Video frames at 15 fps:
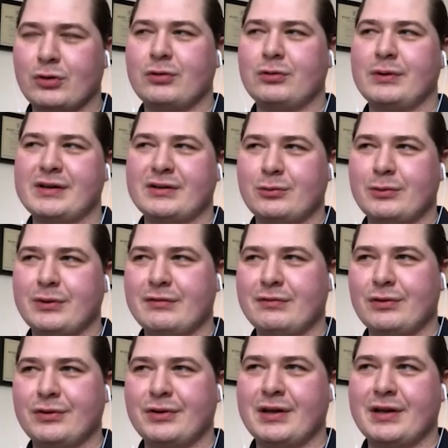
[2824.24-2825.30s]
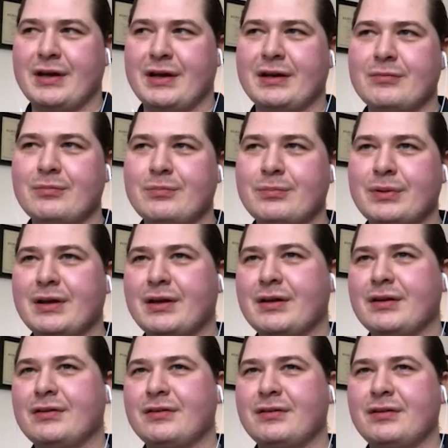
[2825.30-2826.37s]
correct way of looking at it,
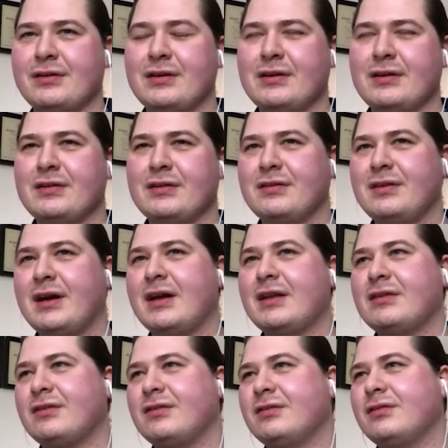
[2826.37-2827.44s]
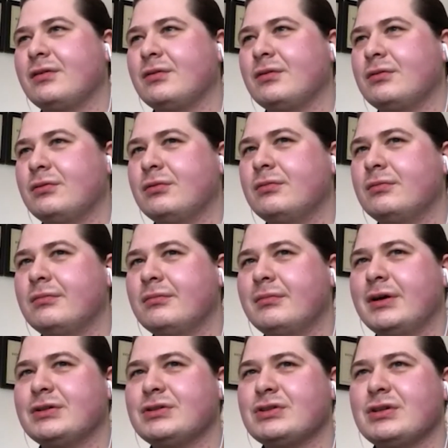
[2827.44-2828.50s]
because it's not so
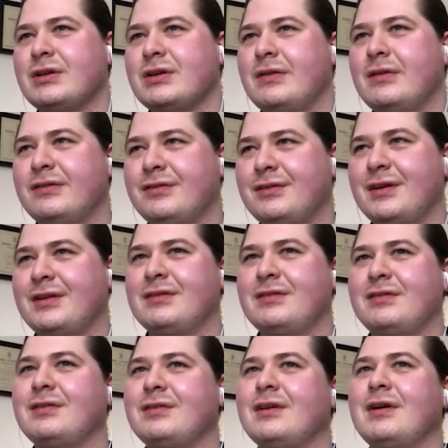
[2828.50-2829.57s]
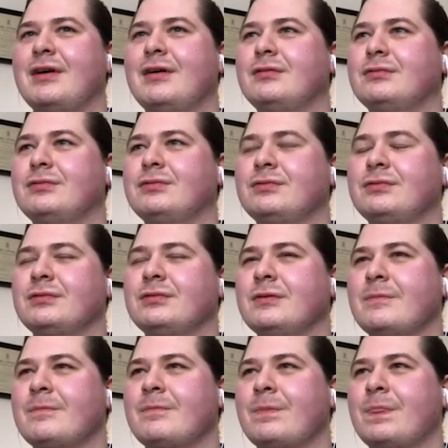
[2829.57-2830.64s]
much in the sense of
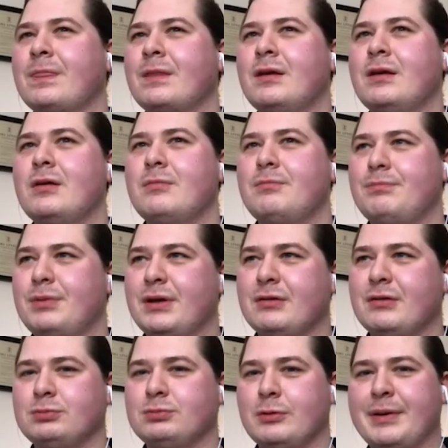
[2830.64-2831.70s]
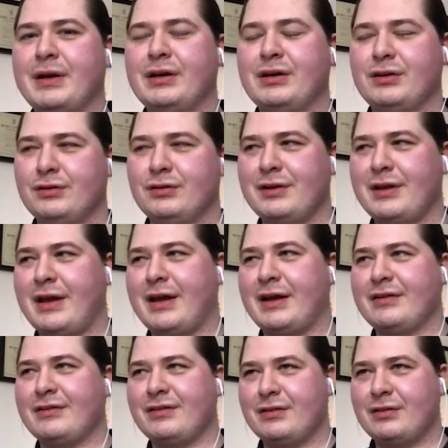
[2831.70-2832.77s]
being prepared
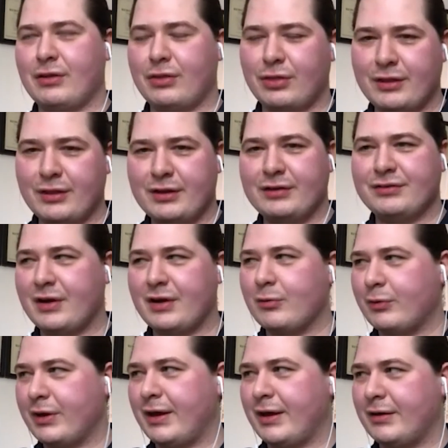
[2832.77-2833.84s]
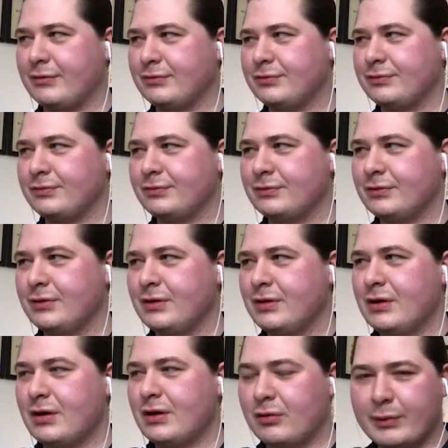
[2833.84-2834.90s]
as in the things that we have
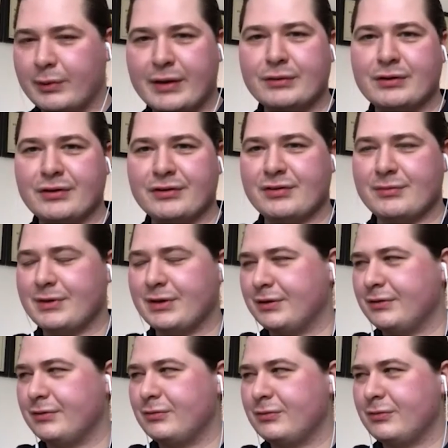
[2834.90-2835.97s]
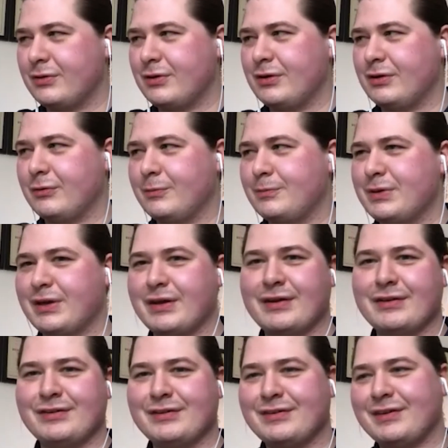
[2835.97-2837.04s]
around us. I mean,
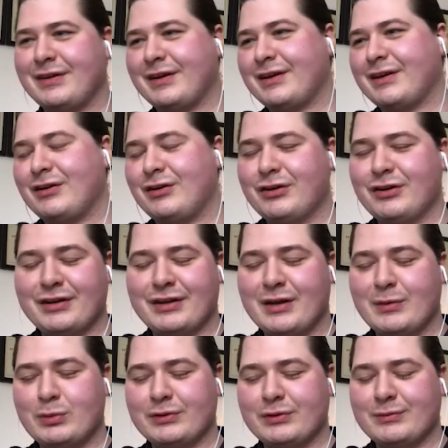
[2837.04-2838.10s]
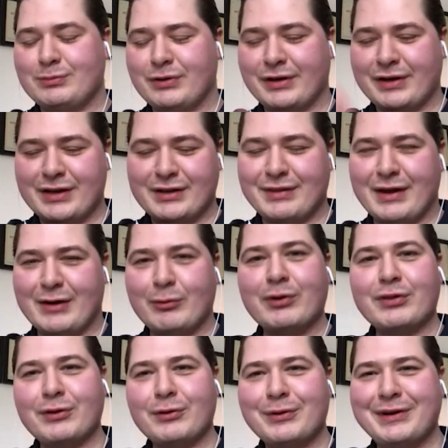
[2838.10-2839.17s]
because it's like, are you able to bring any of that with
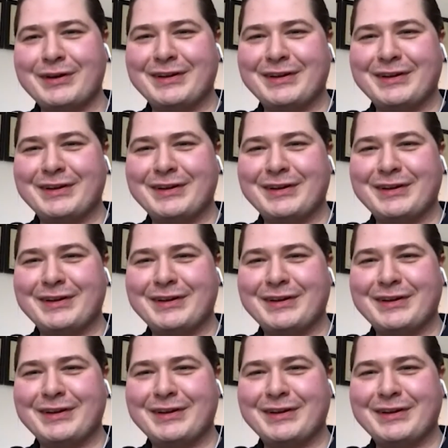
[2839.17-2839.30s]
you?